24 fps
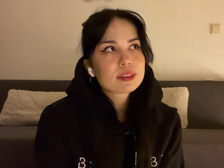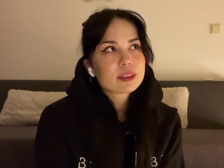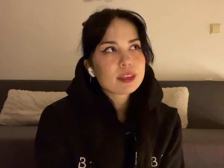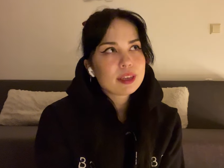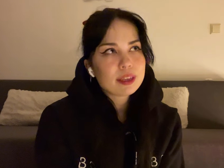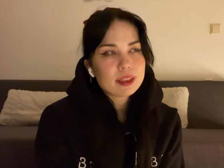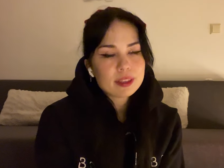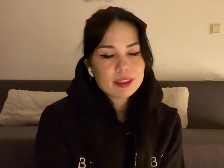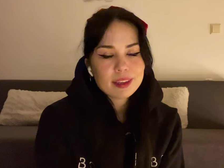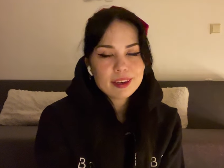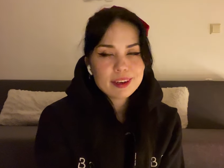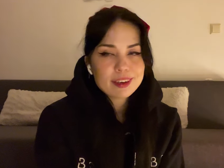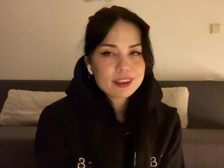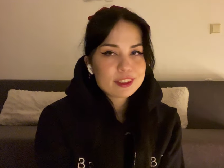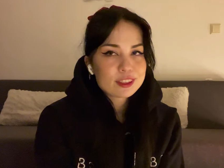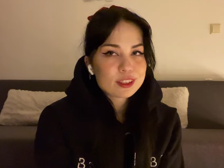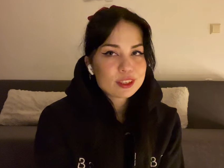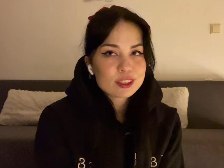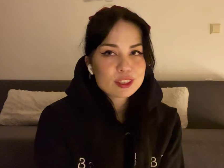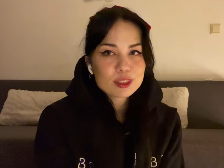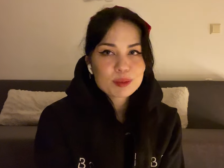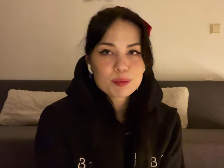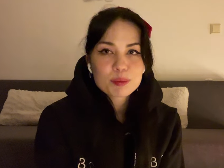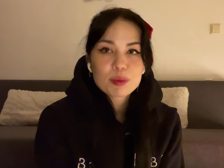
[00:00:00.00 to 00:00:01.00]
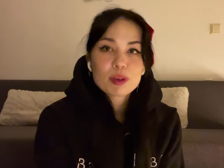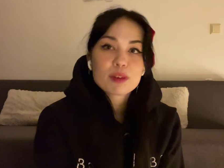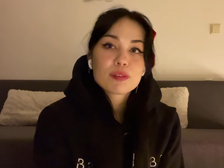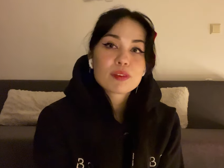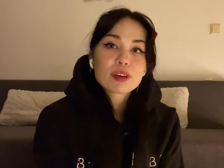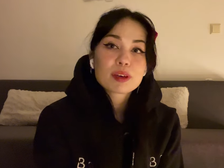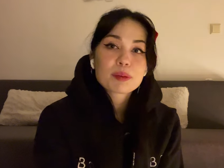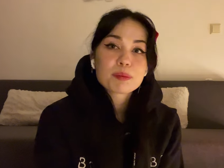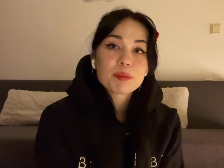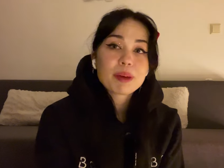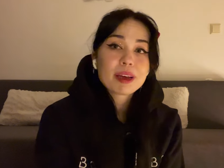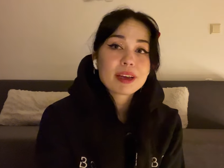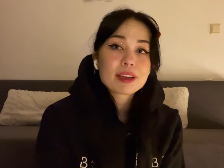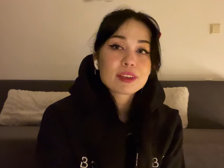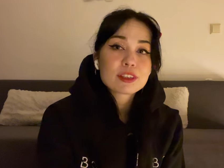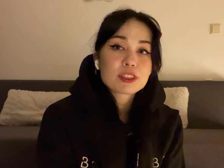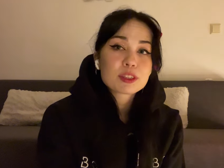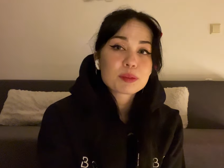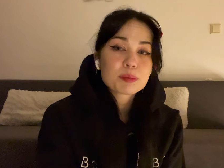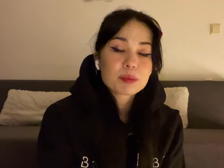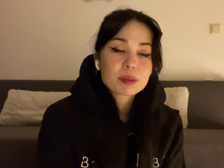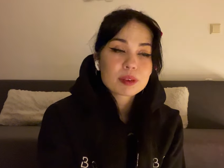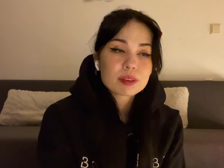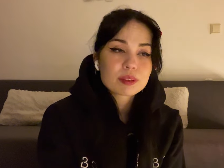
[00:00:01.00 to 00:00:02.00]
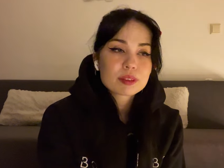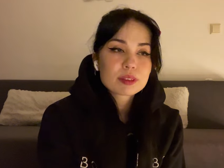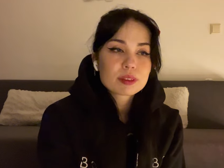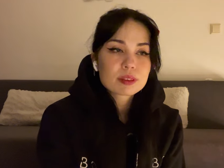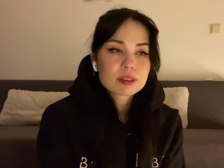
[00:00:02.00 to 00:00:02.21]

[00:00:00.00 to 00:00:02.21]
and they are just a perfect match, but